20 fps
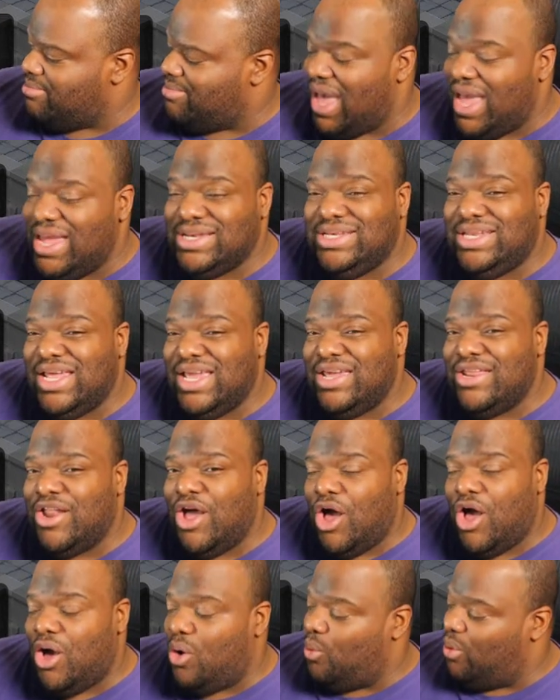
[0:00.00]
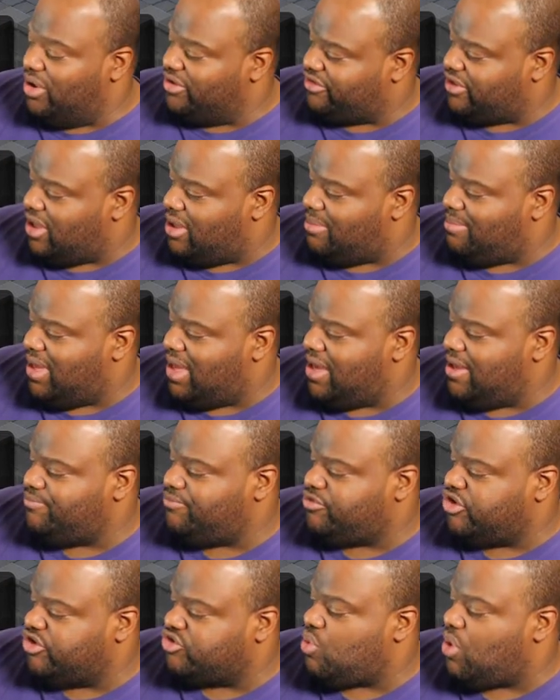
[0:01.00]
Bandito, what's up, man?
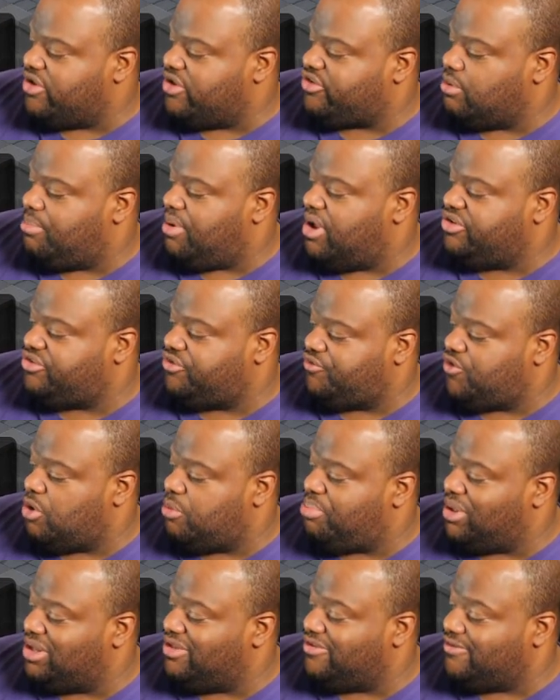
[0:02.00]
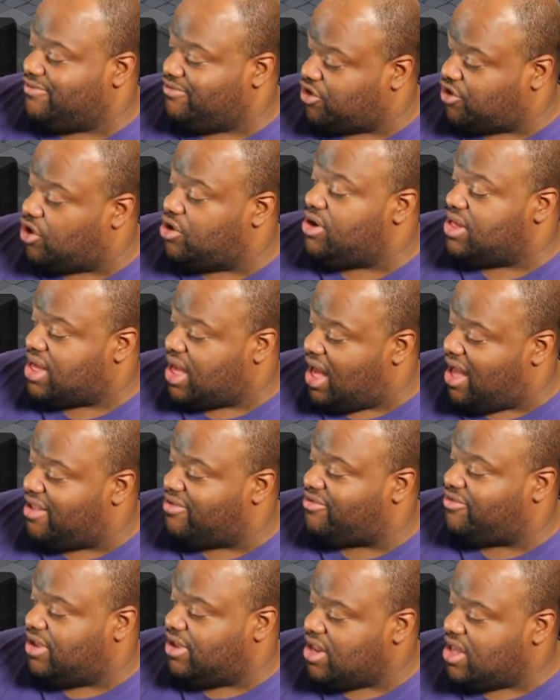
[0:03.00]
Just watched a bunch of your Pillars of Eternity
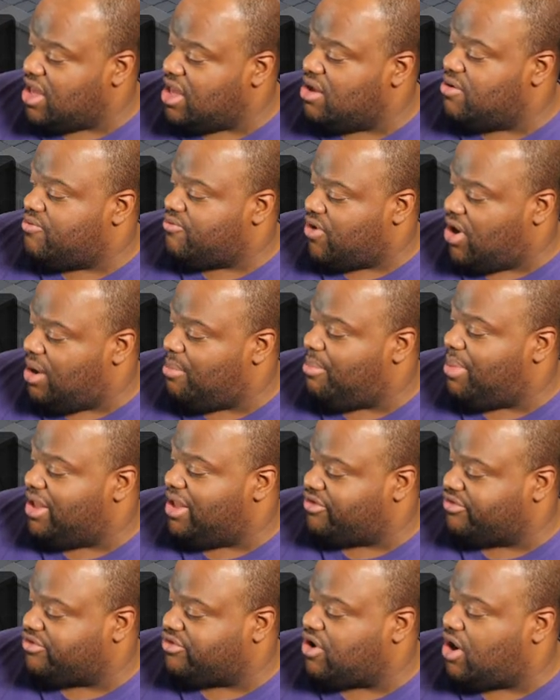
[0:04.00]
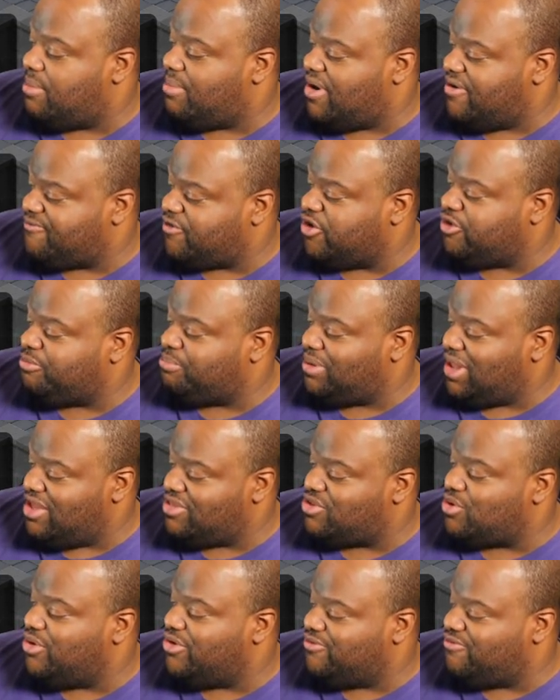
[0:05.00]
content where I'm about to start my first
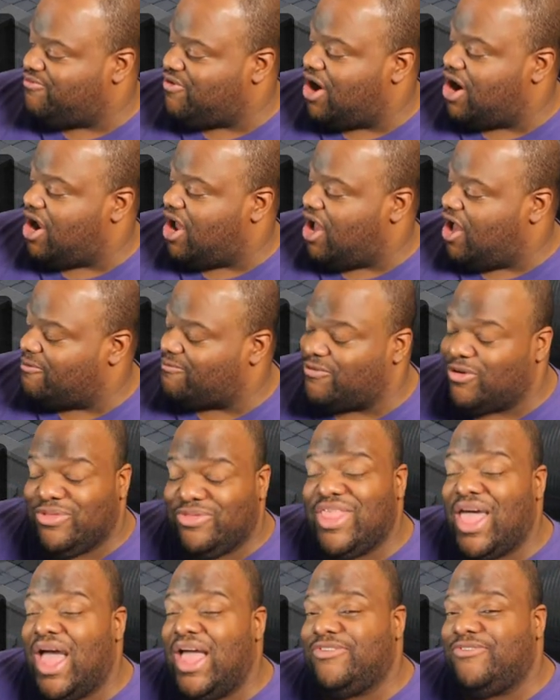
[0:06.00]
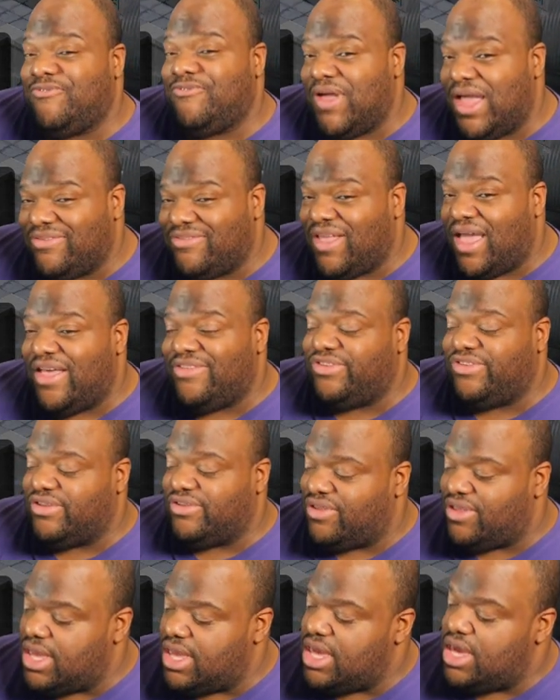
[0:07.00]
playthrough. It's very helpful. That's
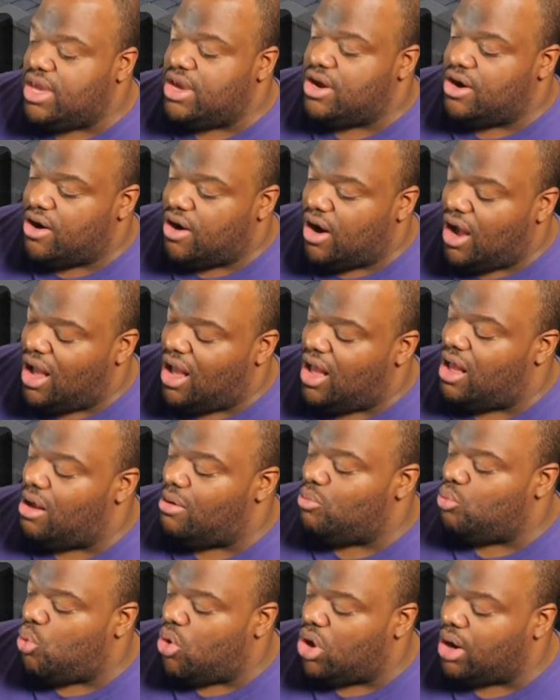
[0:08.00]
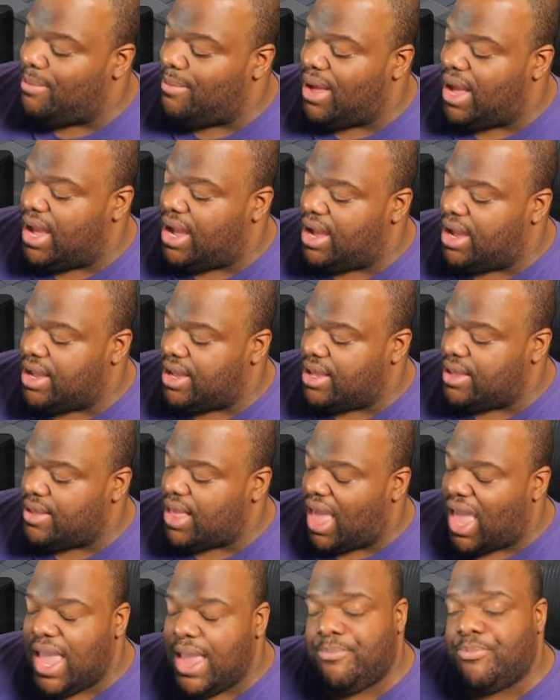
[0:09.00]
fantastic to hear. Um, one of
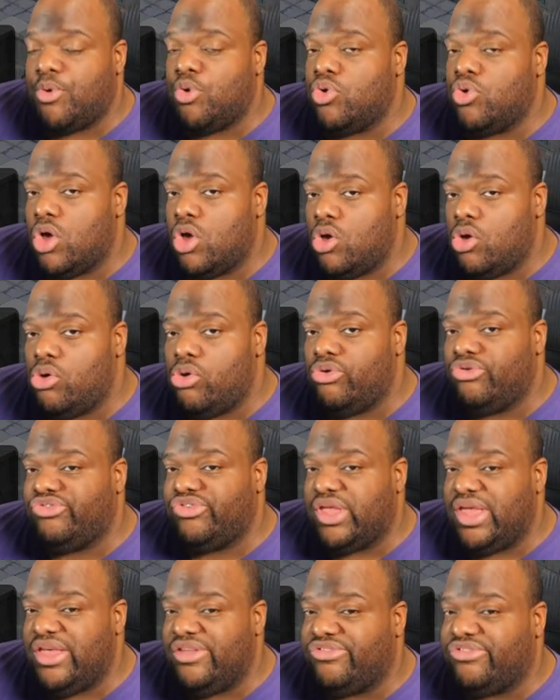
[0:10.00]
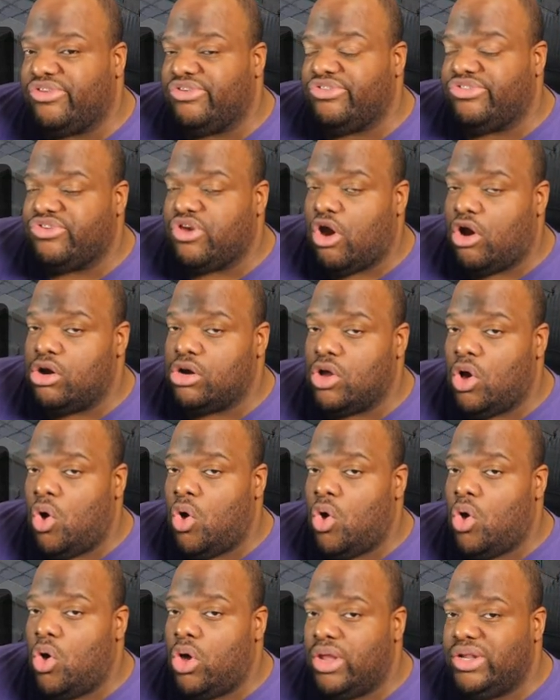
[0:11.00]
my April goals is to start
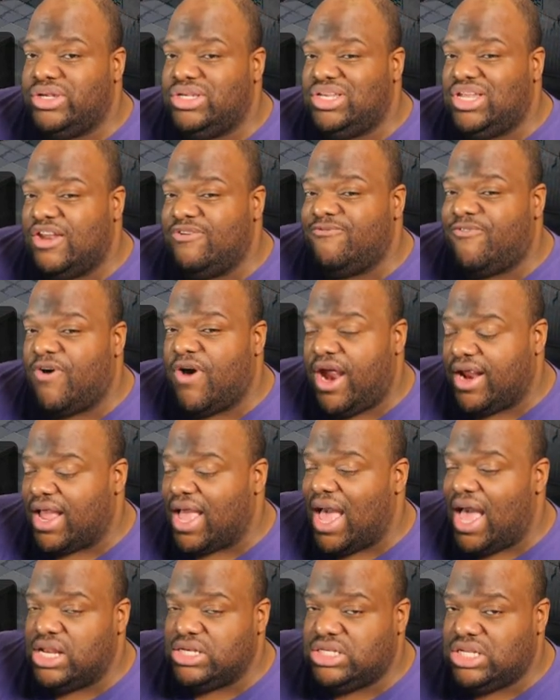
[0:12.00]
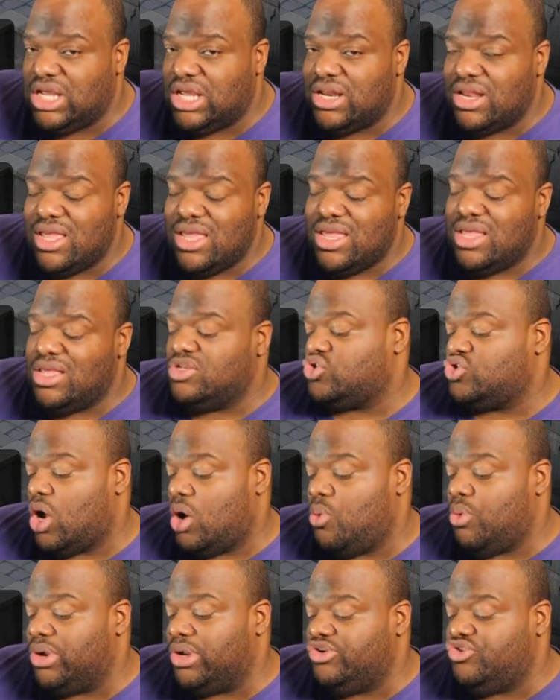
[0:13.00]
on Deadfire content. So
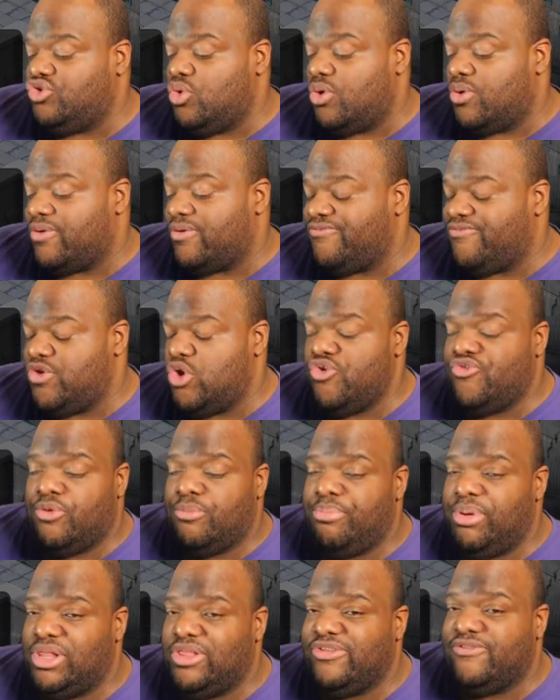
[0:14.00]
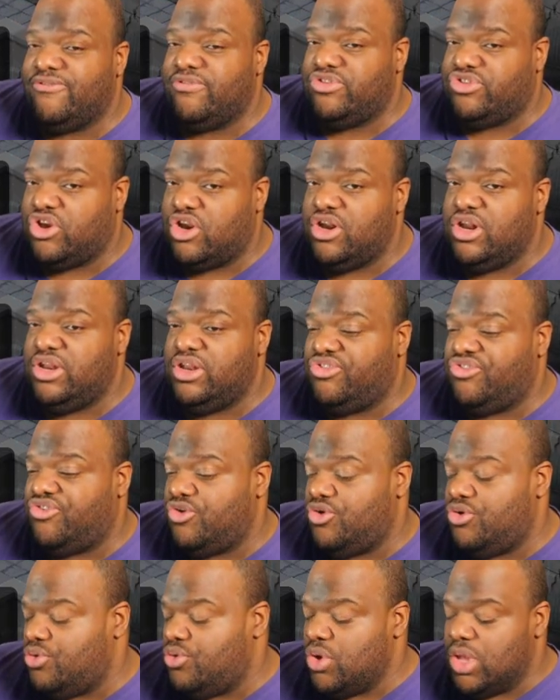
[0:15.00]
I want to do a review for Pillars of Eternity
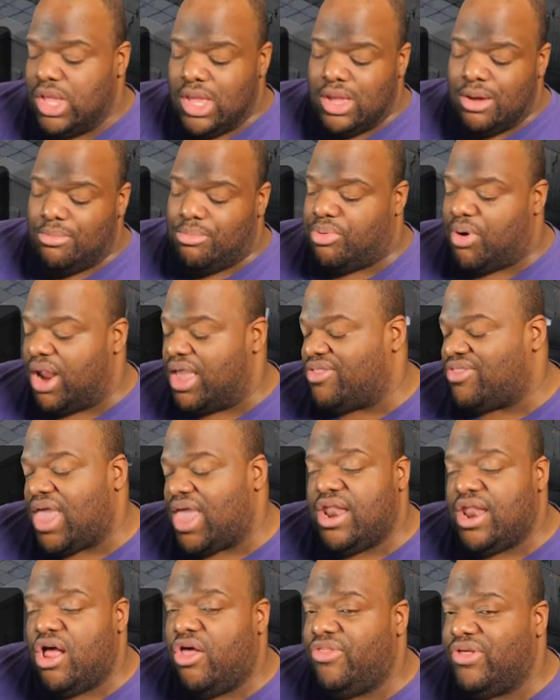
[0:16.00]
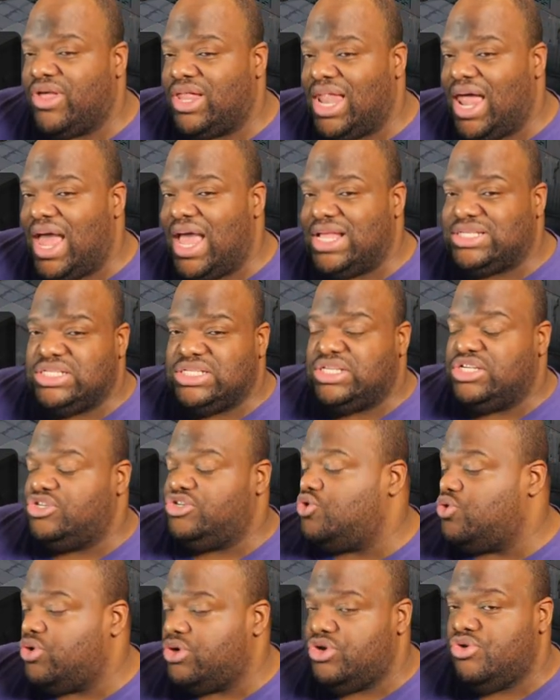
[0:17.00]
2, break down all the classes,
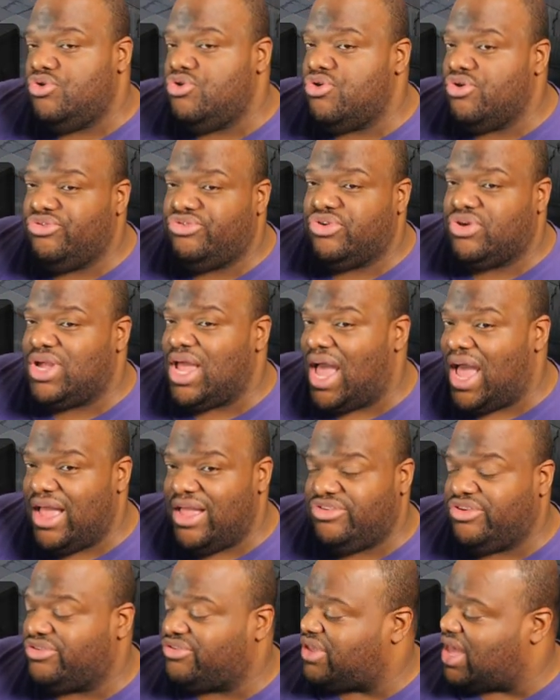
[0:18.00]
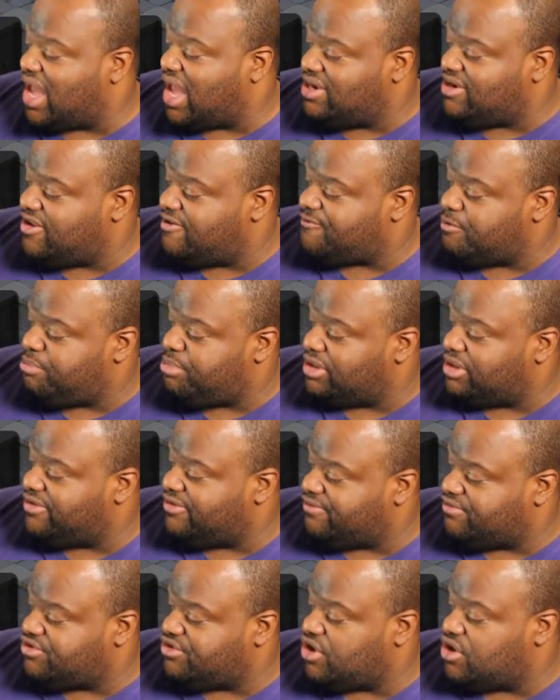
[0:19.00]
and do a new user guide, just like I did for
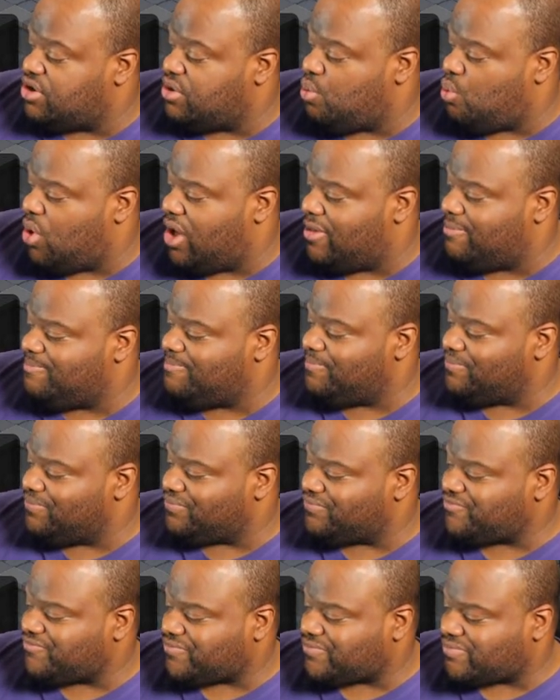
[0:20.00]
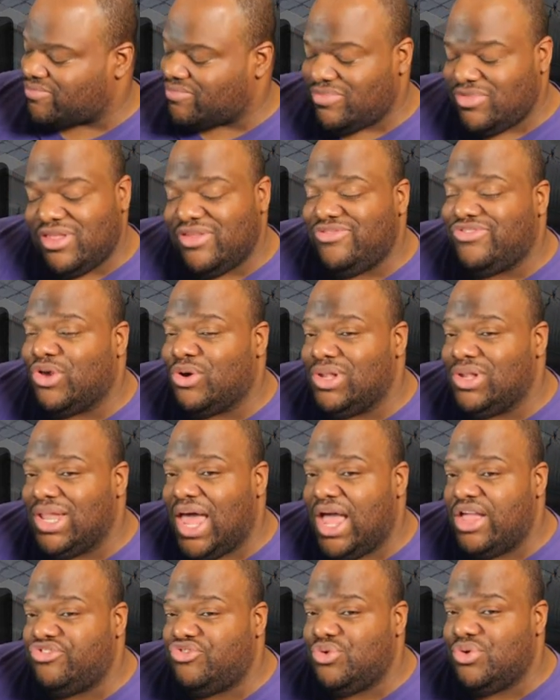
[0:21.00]
Pillars of Eternity 1. So
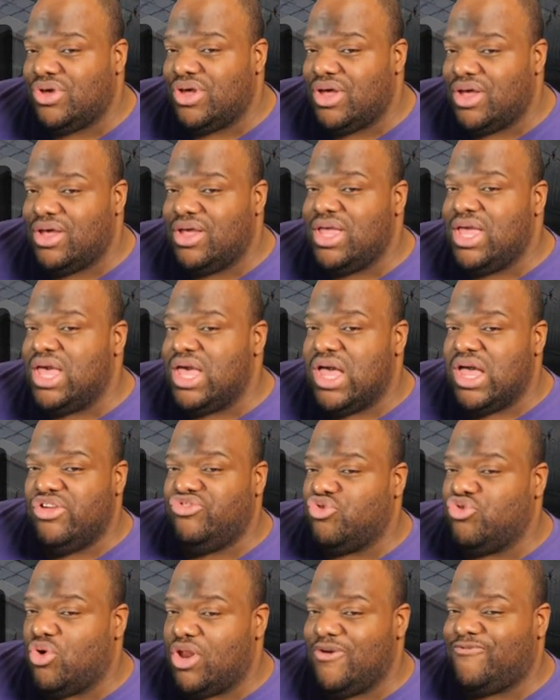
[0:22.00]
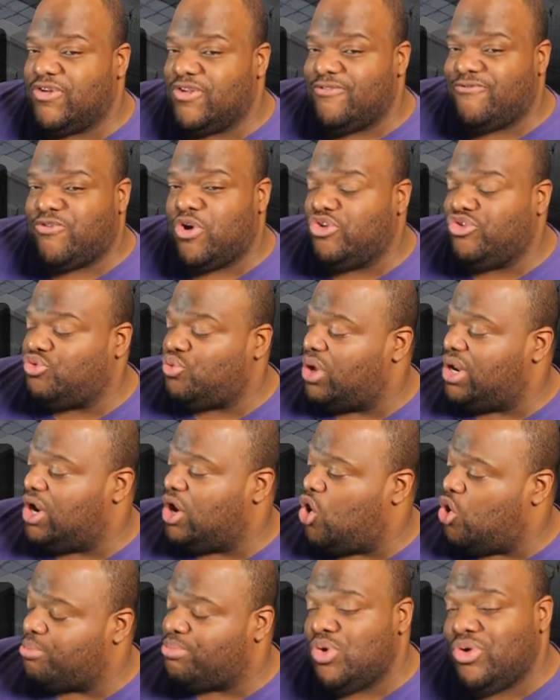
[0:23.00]
glad you uh, enjoyed it for the first
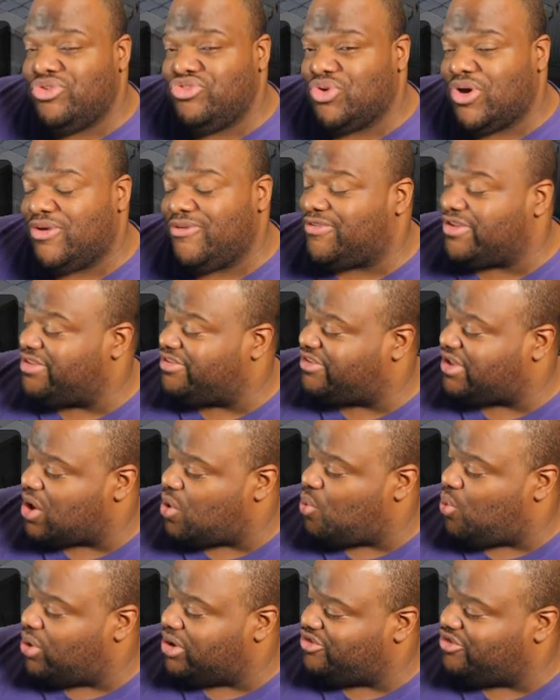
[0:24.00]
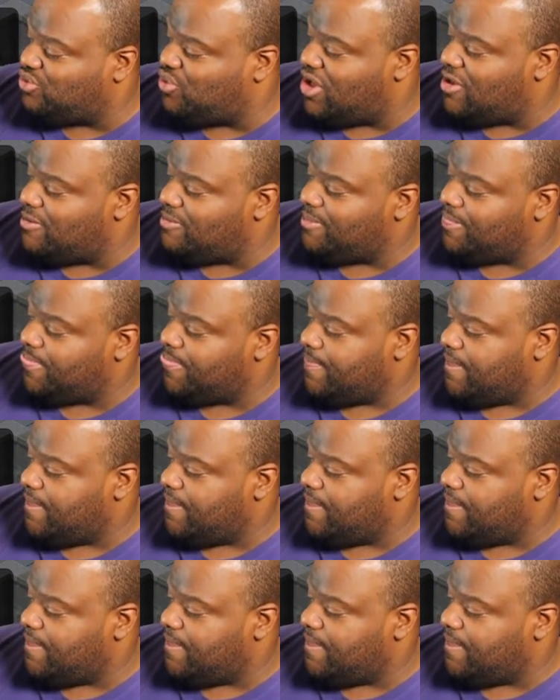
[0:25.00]
one. I hope you enjoyed for the second one as well.